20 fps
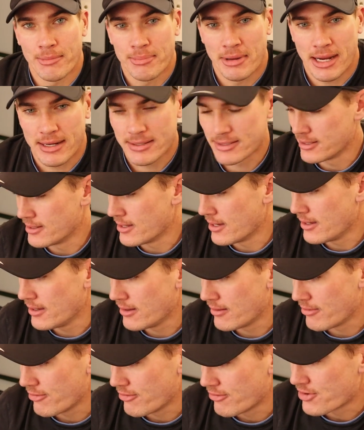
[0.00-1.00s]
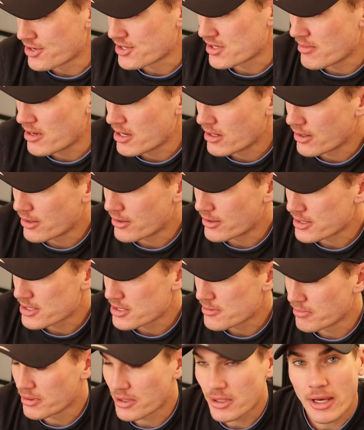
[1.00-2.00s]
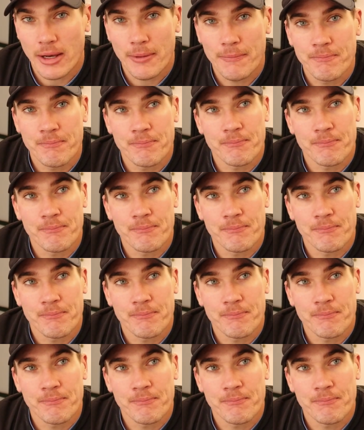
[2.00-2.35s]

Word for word: it back tonight for some 800s, but yeah.